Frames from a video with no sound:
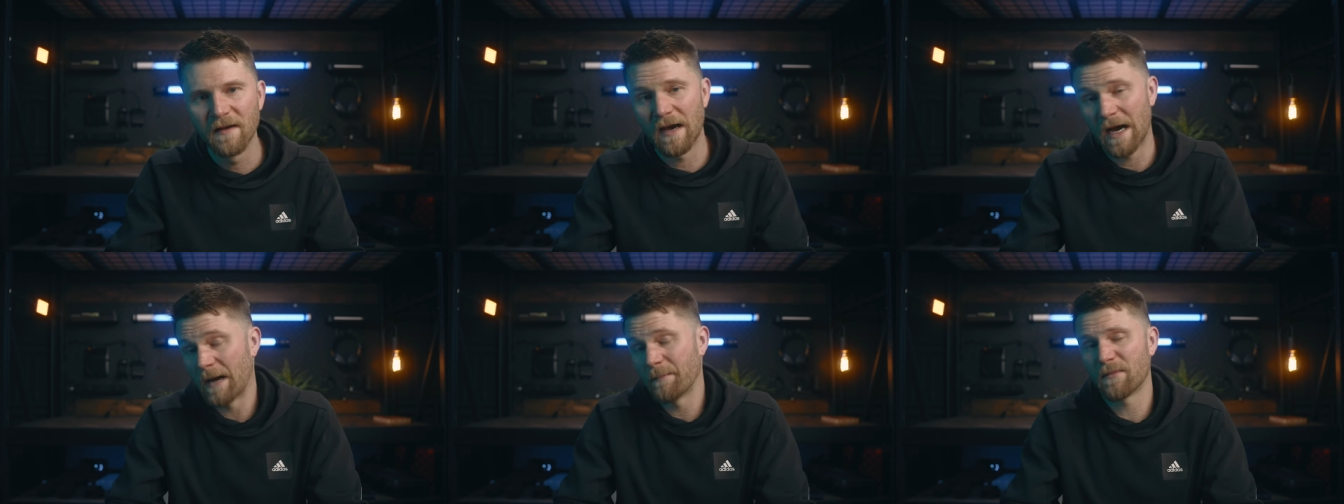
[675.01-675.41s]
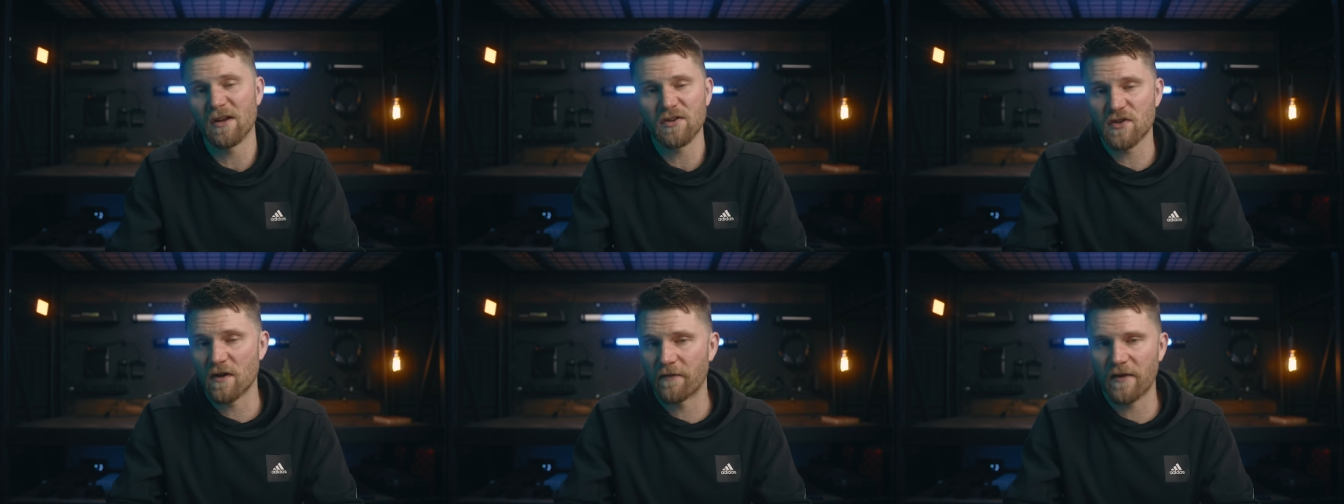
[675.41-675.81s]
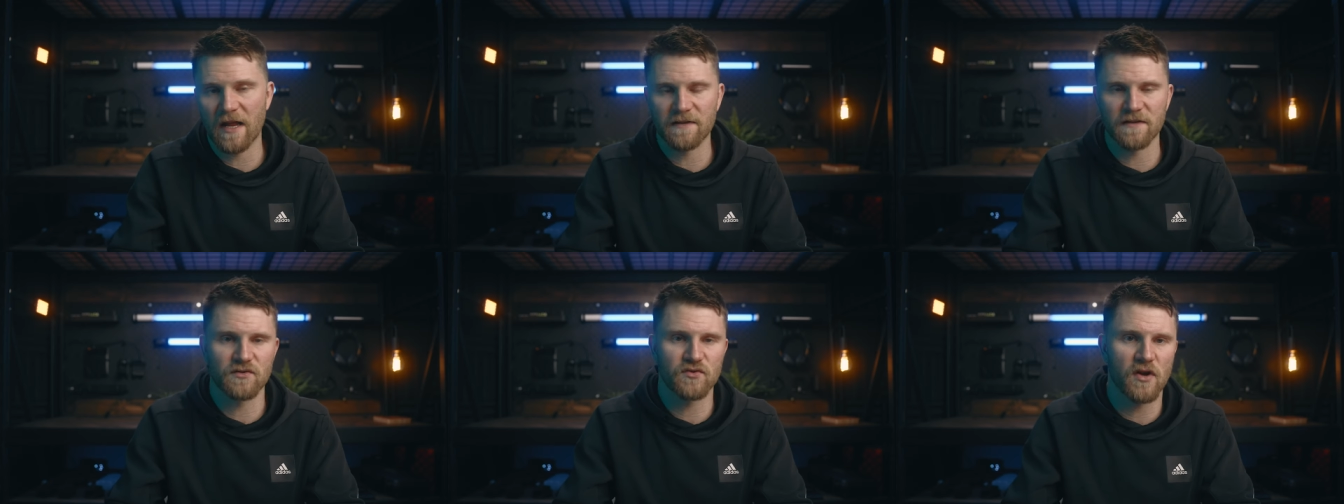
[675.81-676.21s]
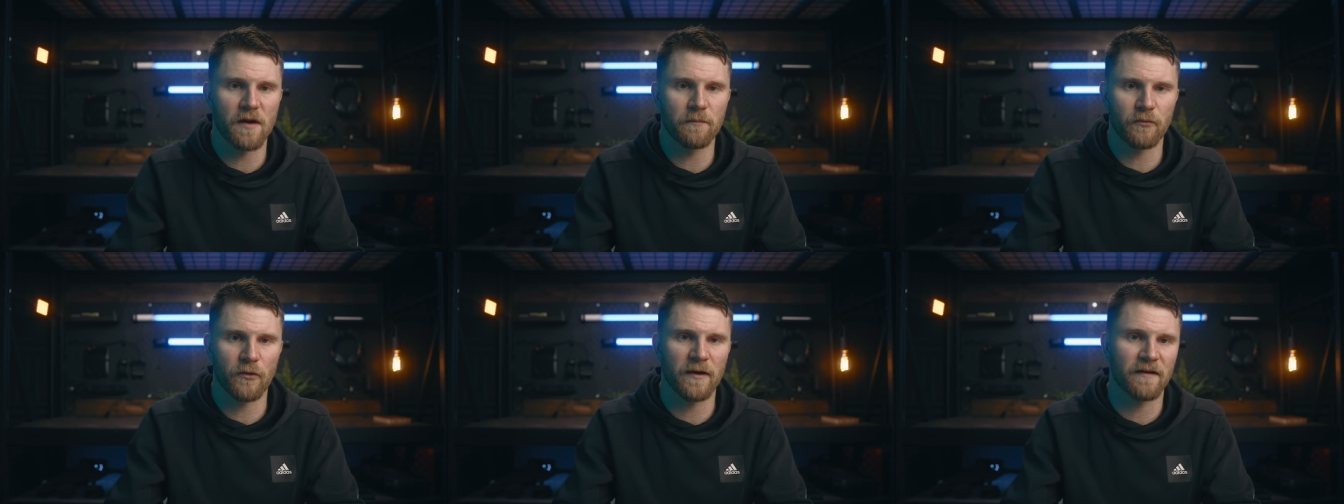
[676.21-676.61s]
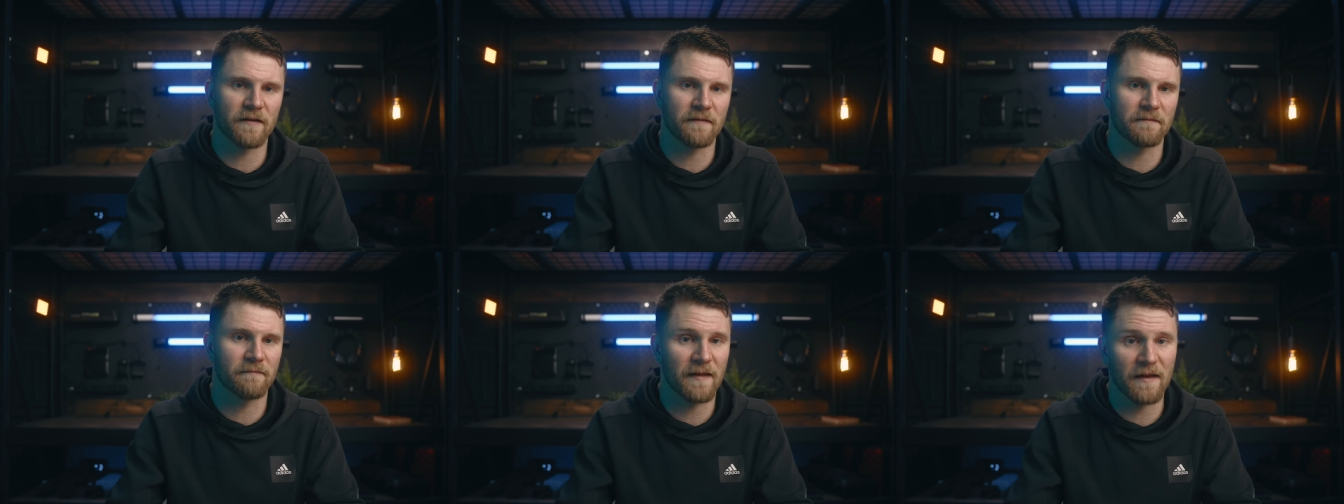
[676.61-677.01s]
I'm not sure if it has a drop
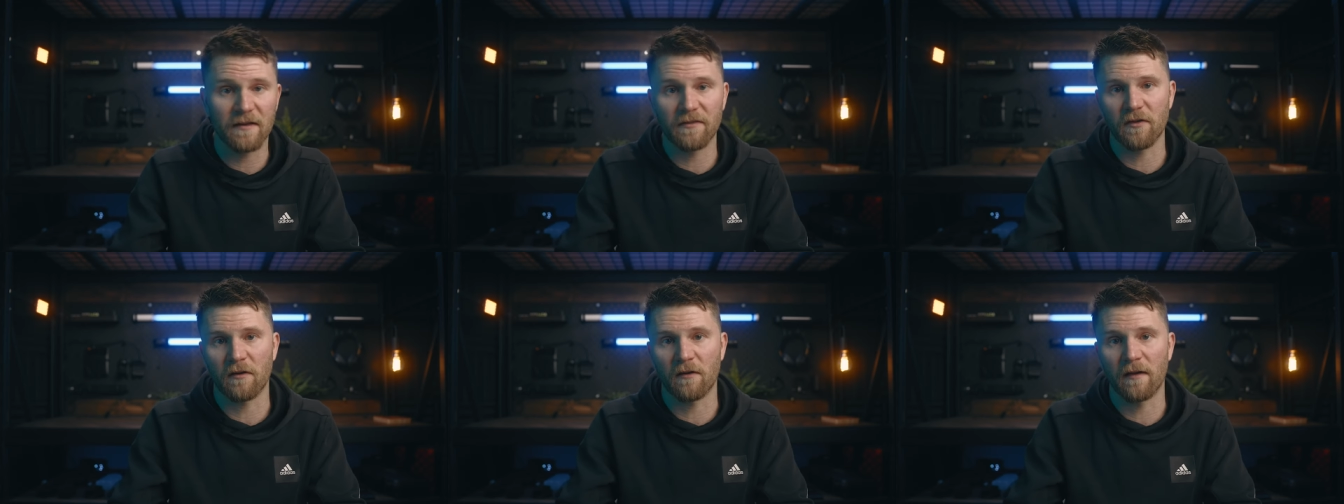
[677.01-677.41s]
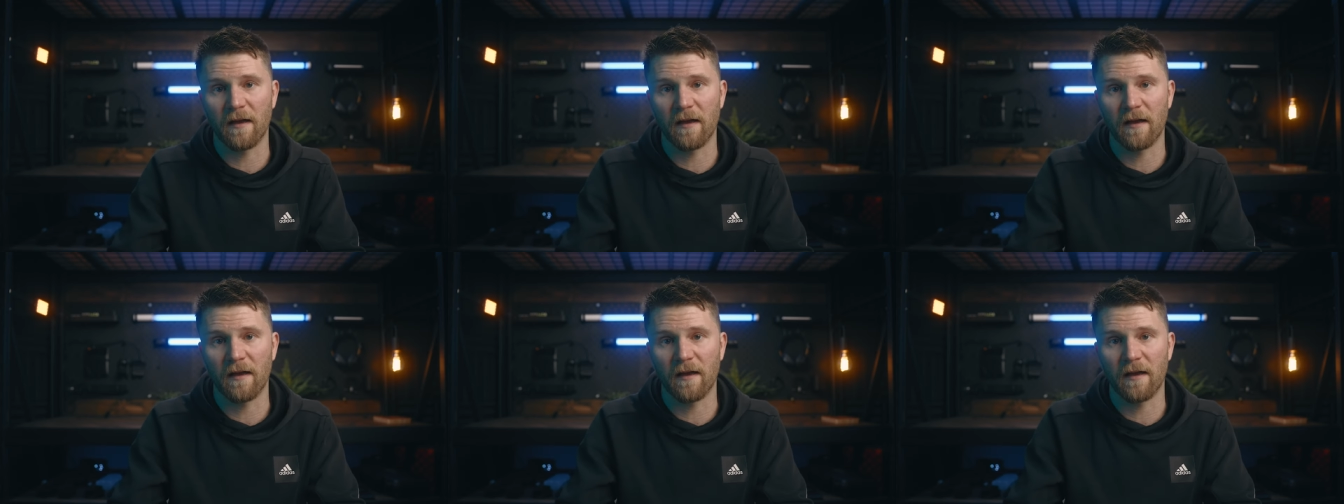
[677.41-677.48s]
rating either,